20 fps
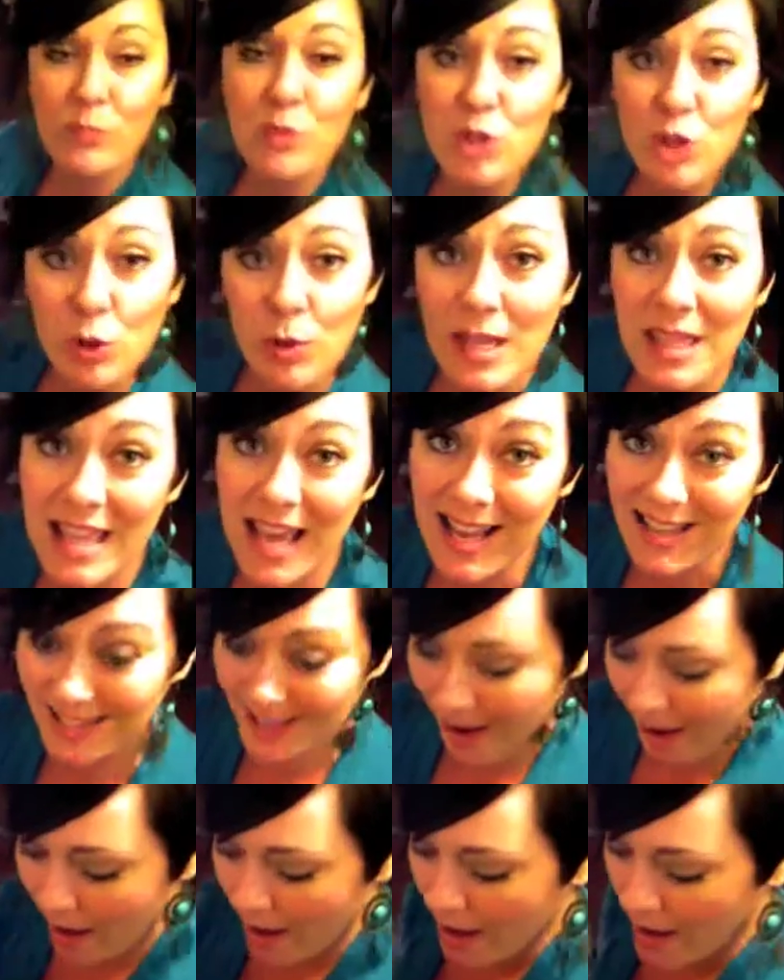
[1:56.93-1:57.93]
During that
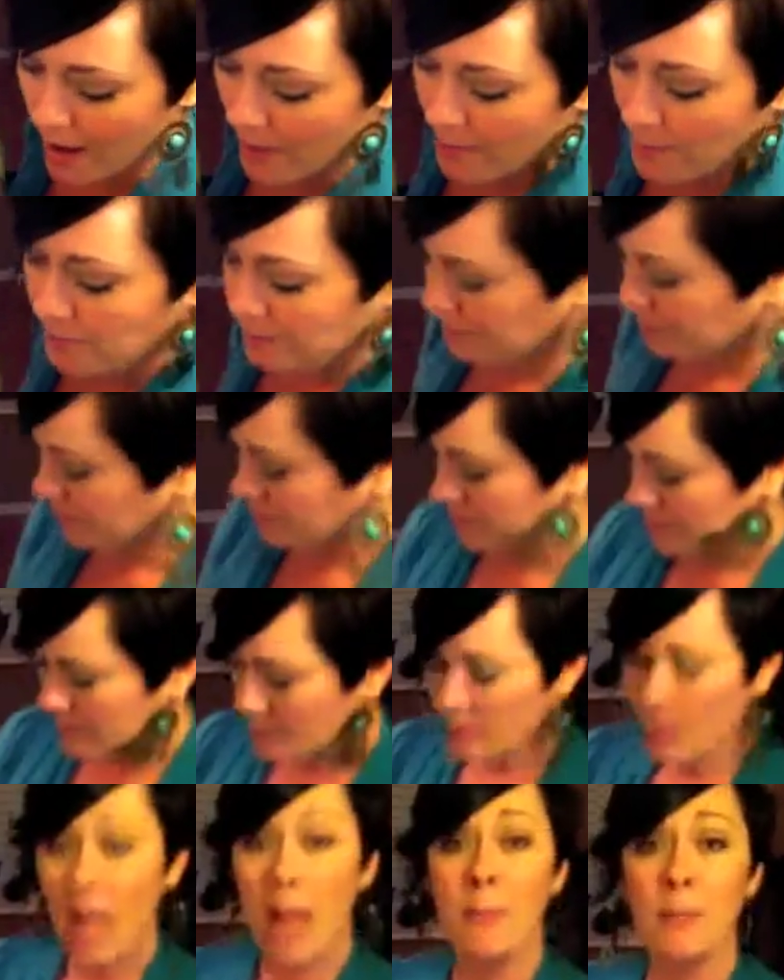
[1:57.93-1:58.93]
time,
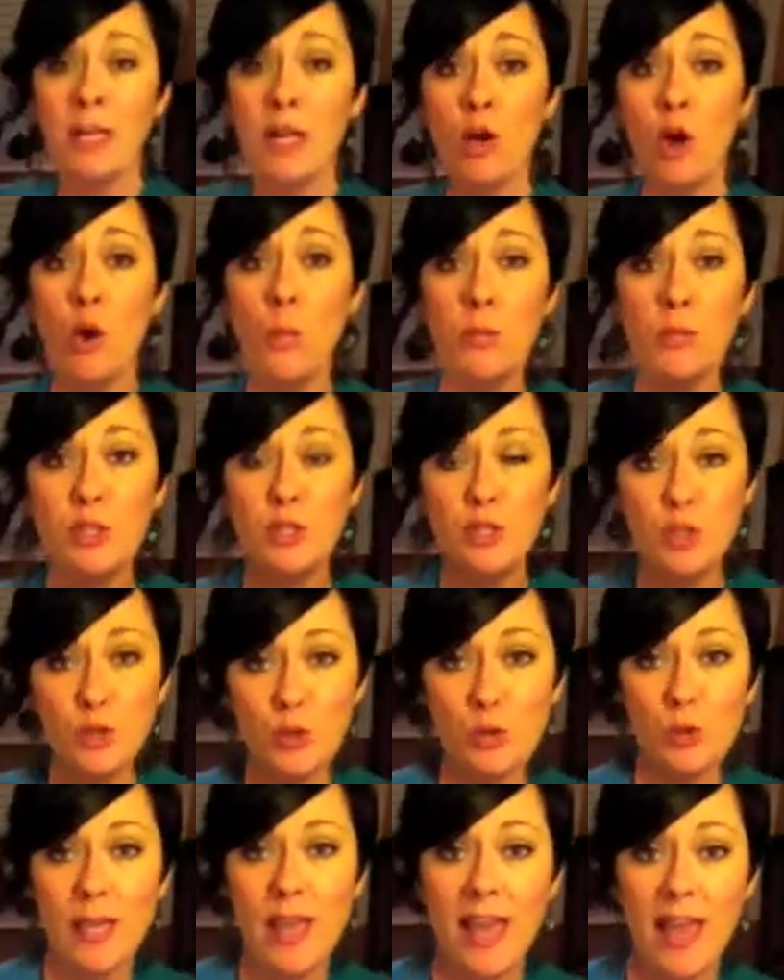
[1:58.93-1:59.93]
I'm going to open
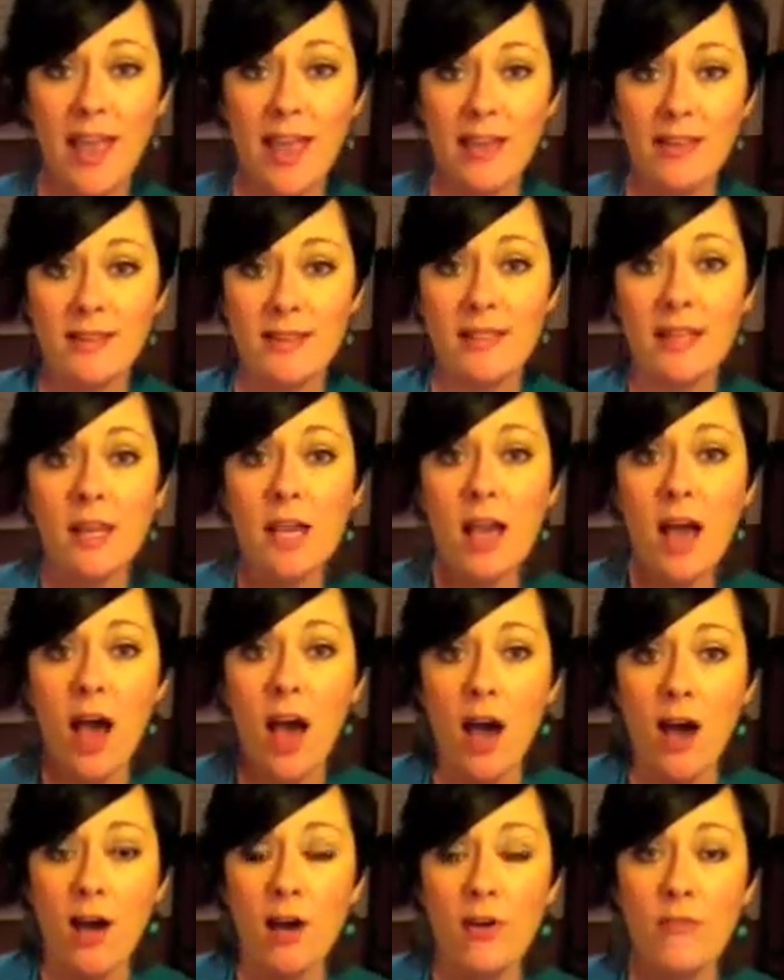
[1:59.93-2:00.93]
2 cans
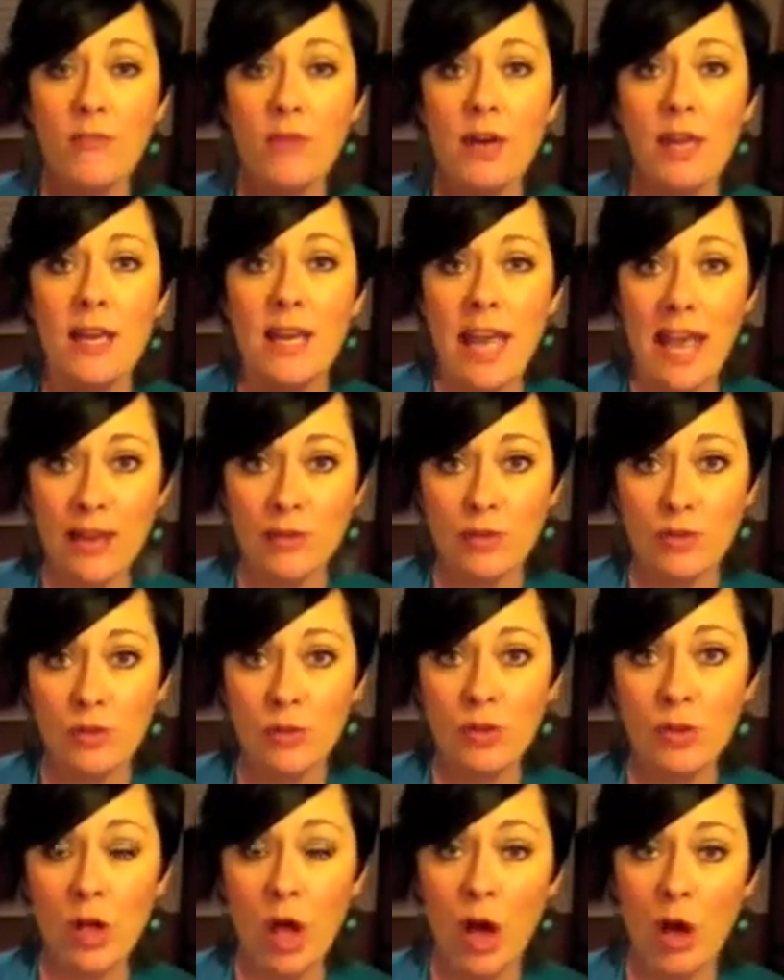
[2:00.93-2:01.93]
of
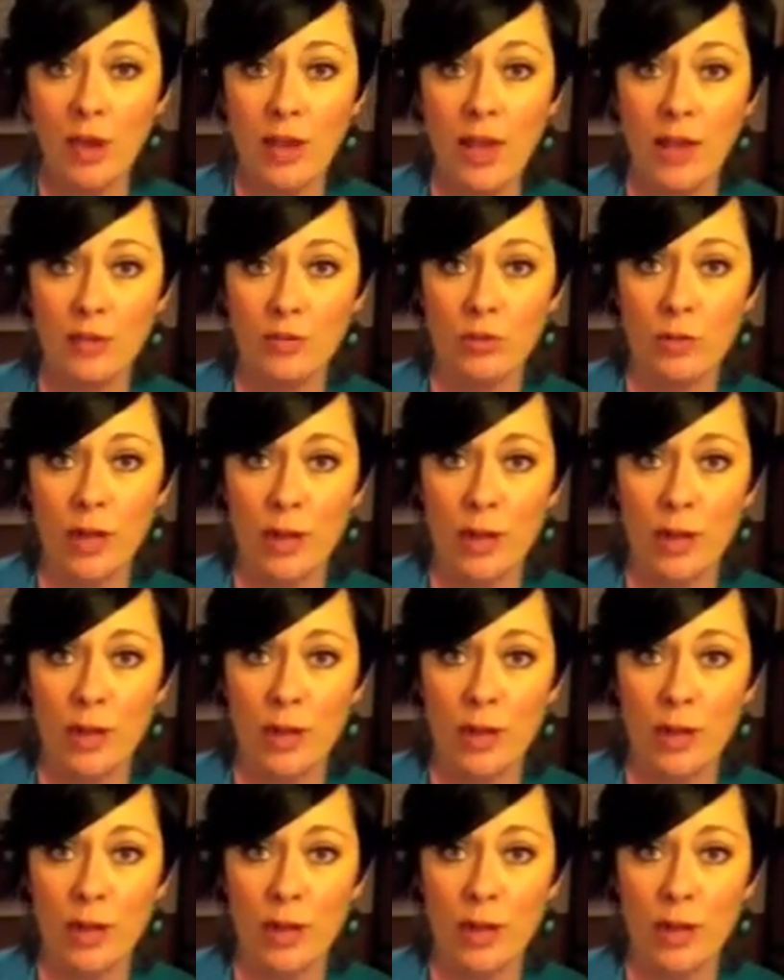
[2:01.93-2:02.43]
all natural.